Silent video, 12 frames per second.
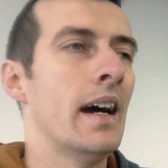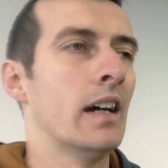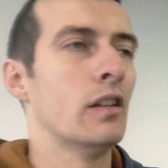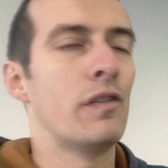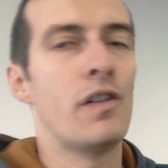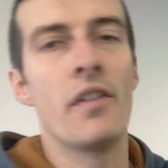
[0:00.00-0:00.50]

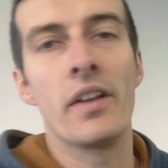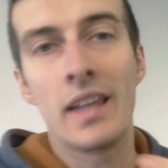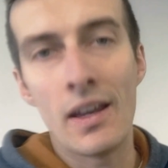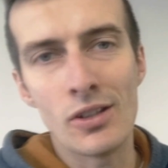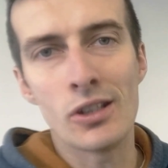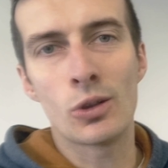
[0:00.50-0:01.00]
And the father
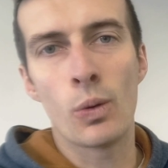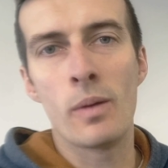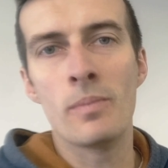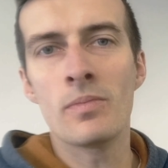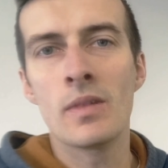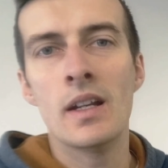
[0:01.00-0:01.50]
gives it to
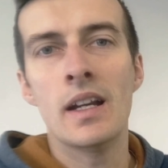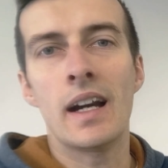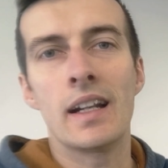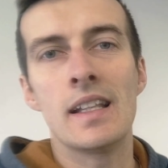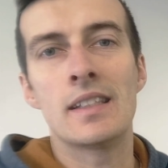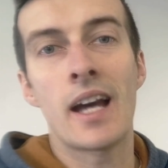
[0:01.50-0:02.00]
him,
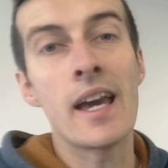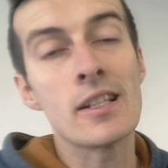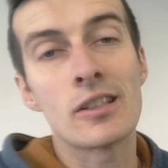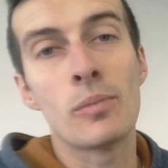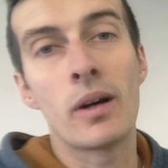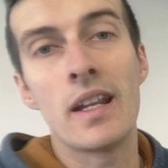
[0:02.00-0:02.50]
and he
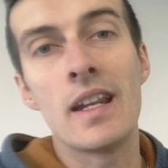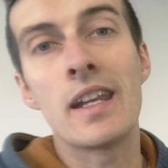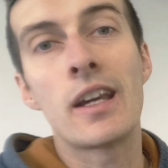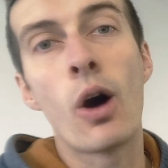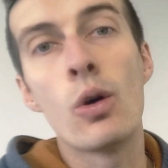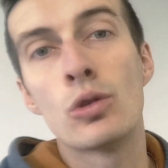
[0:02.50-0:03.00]
takes the money, and he
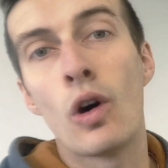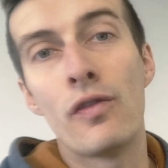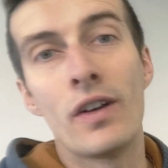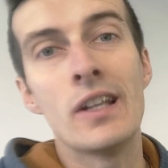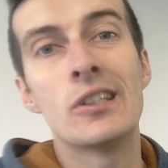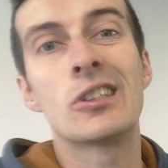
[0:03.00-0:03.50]
goes off,
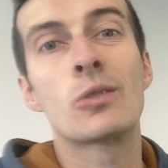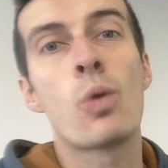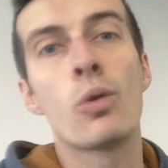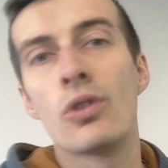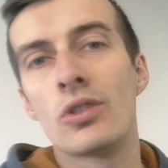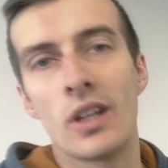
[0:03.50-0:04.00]
and he
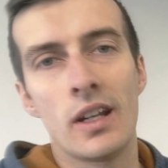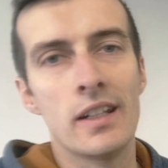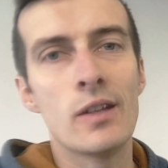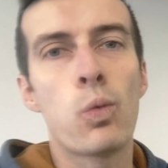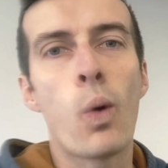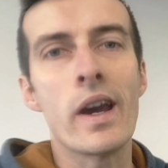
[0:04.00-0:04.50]
squanders it, and
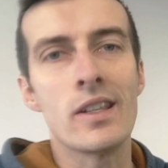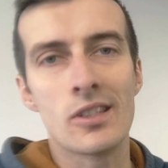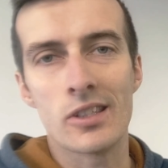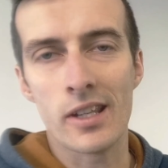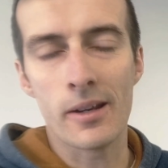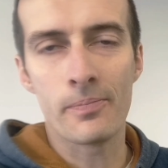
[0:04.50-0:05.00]
he
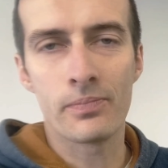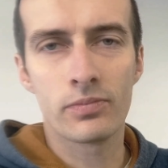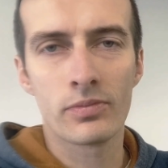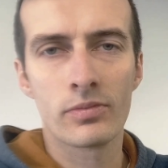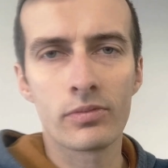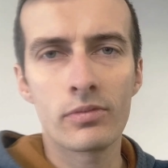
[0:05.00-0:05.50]
wastes it.
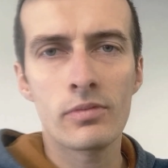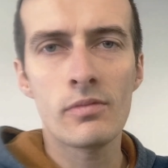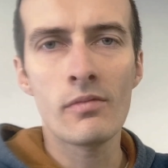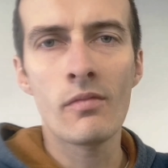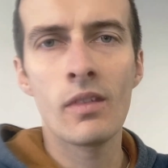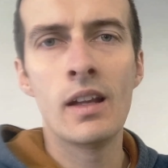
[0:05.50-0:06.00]

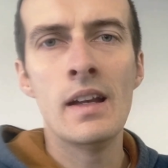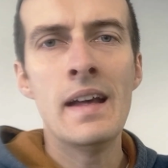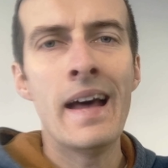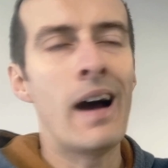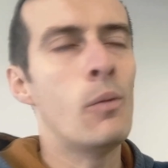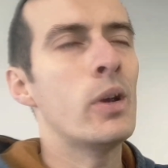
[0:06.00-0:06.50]

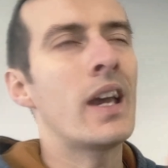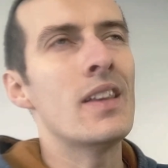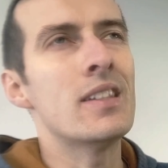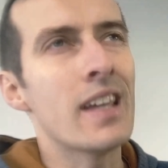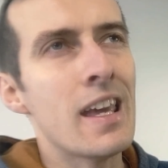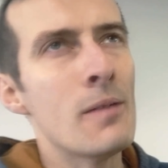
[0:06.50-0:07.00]
And we get
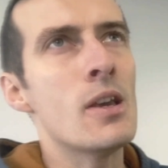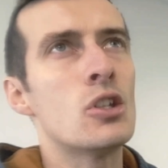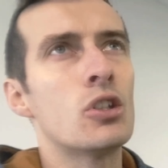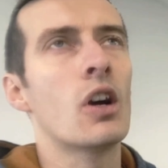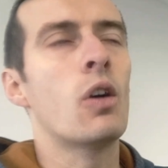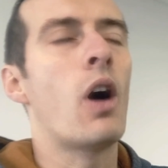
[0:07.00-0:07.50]
this
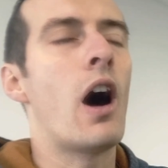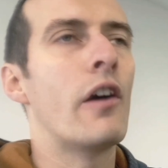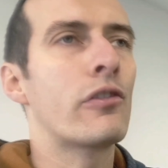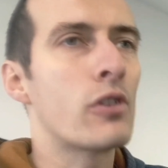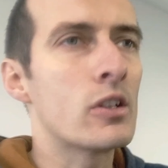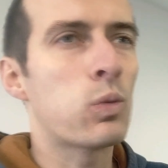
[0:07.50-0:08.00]
image that
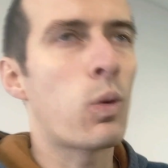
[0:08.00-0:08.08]
after he's